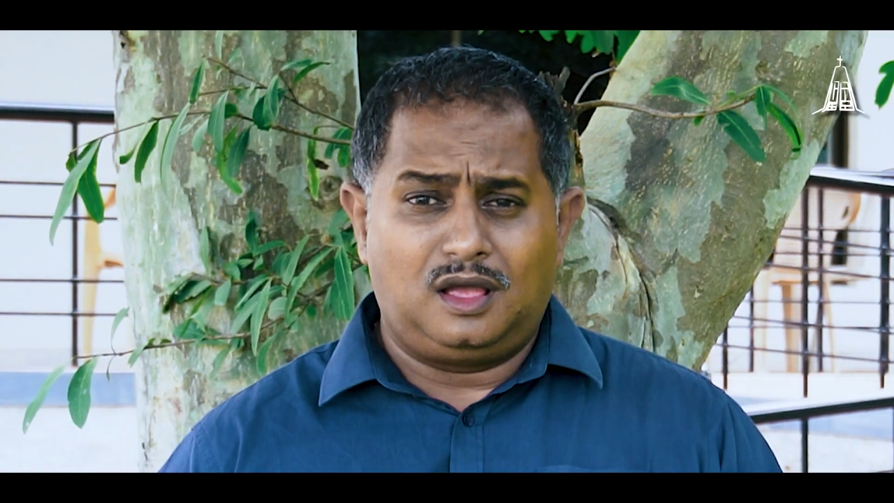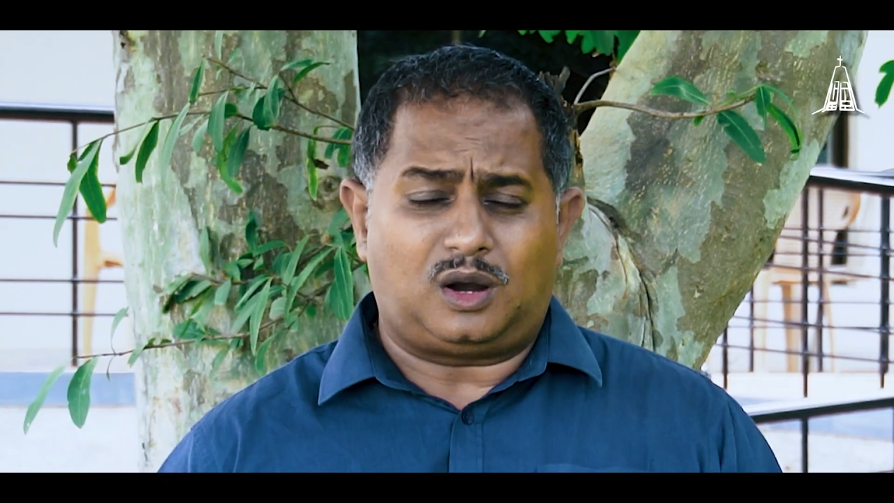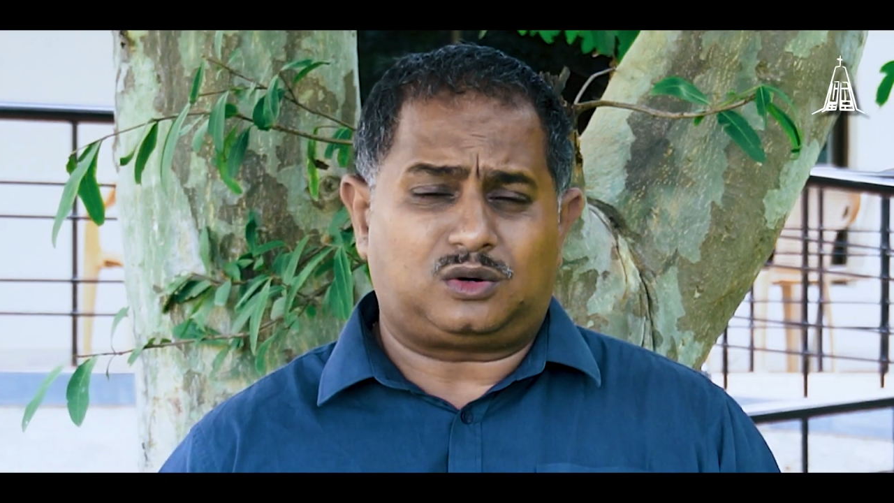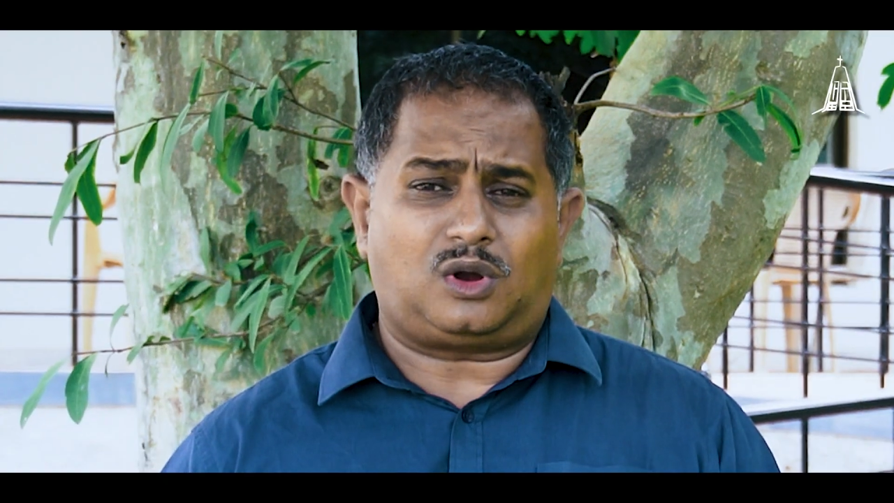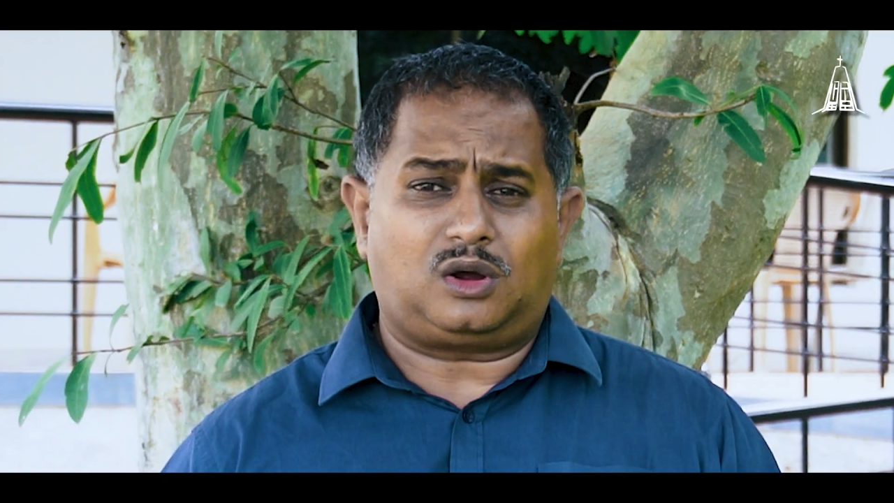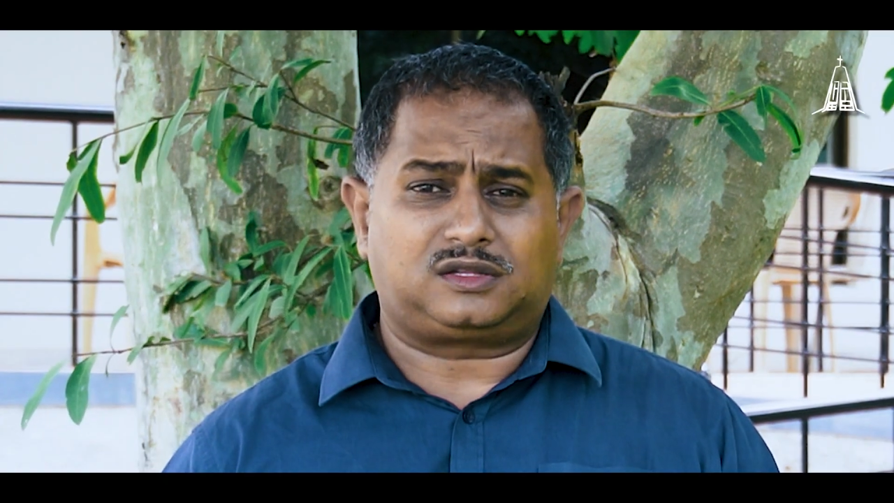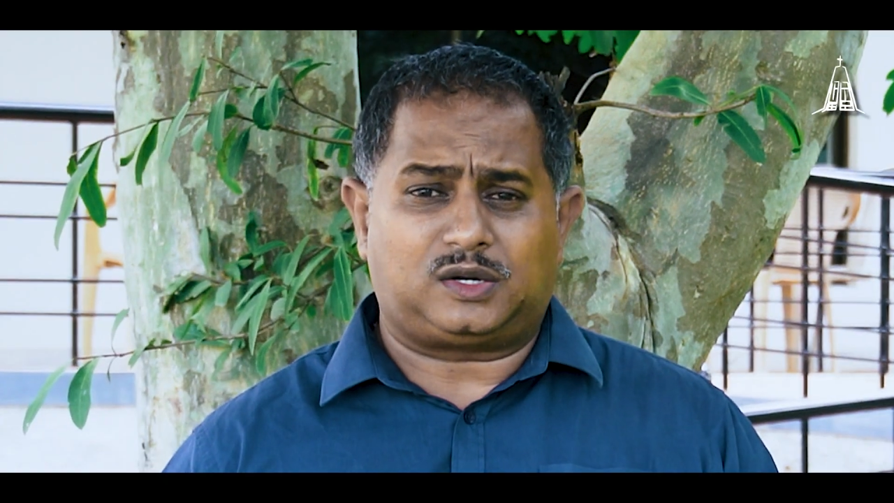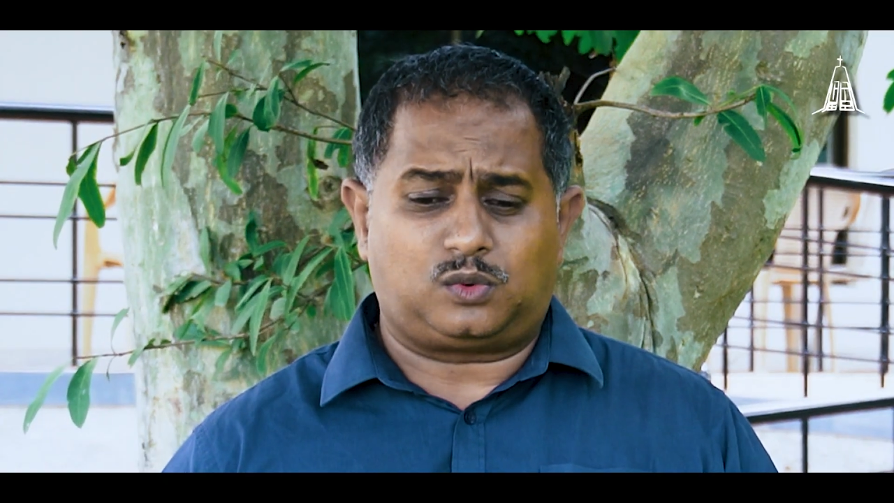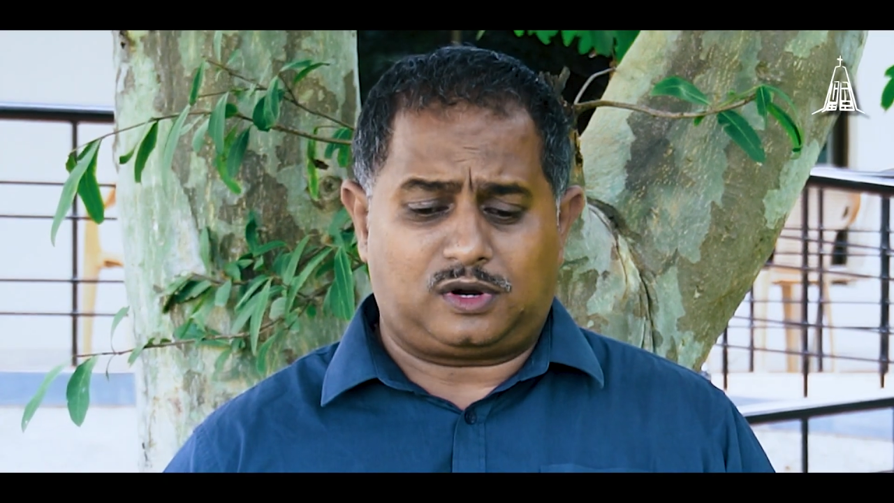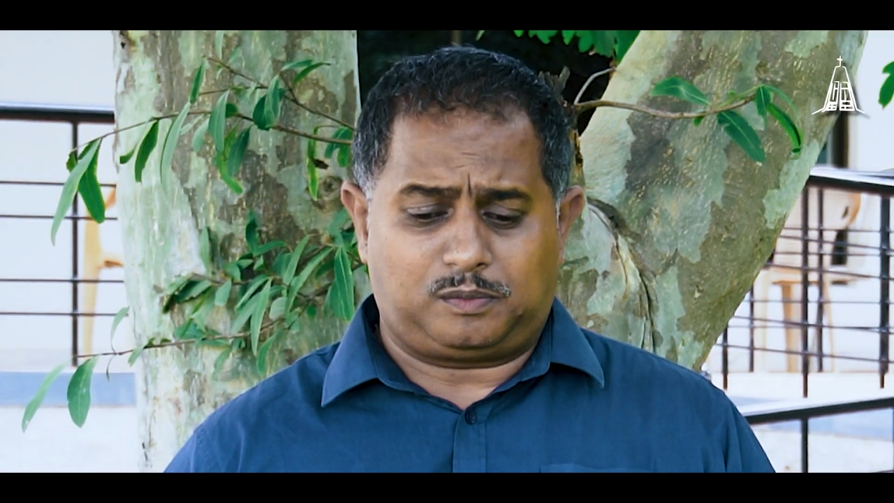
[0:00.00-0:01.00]
A rock
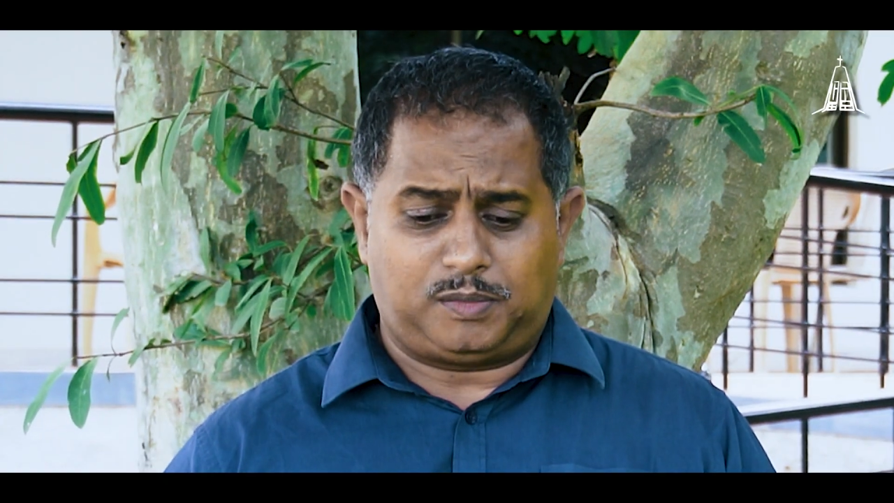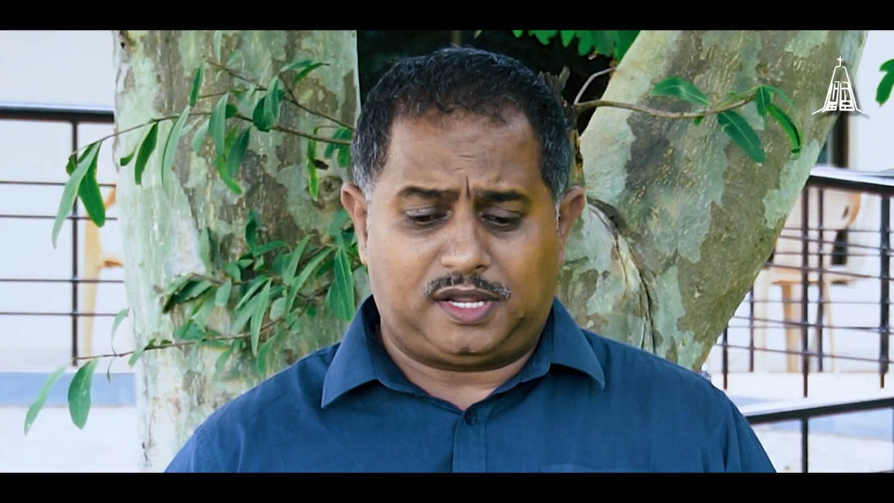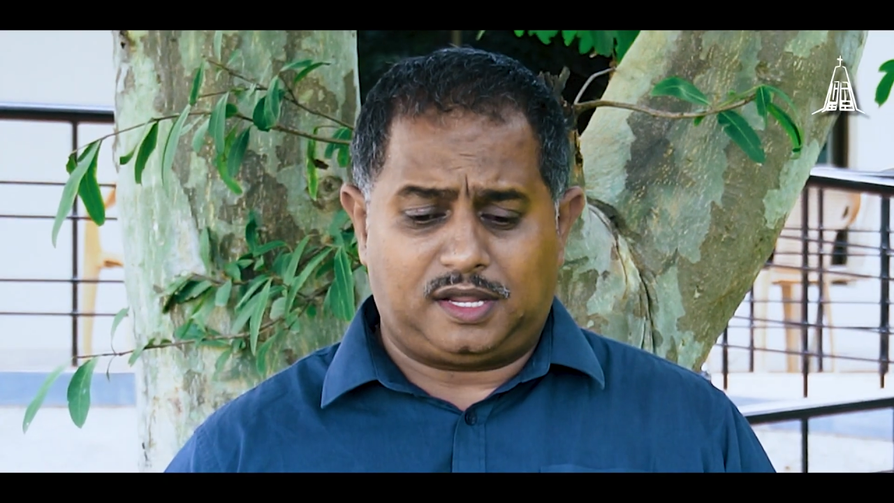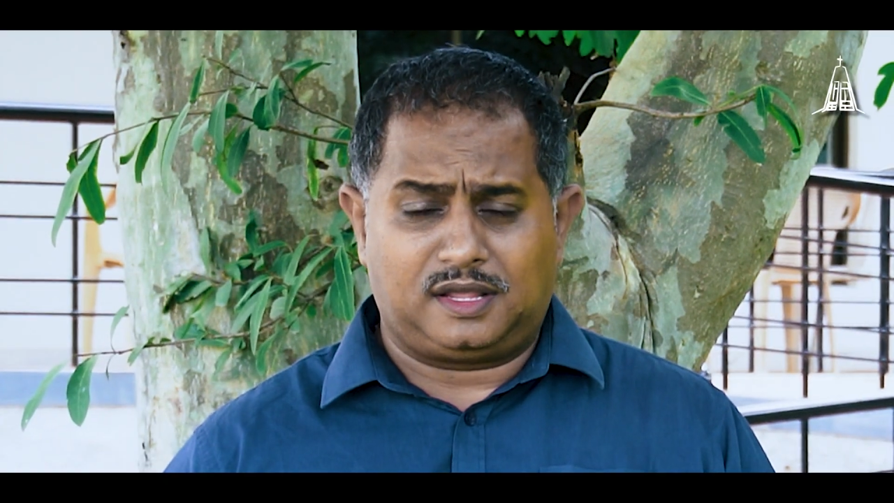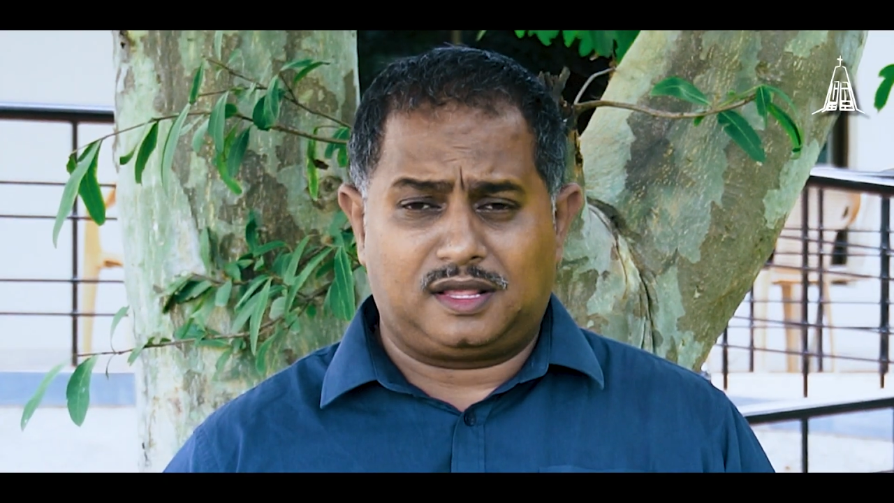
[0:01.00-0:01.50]
that would be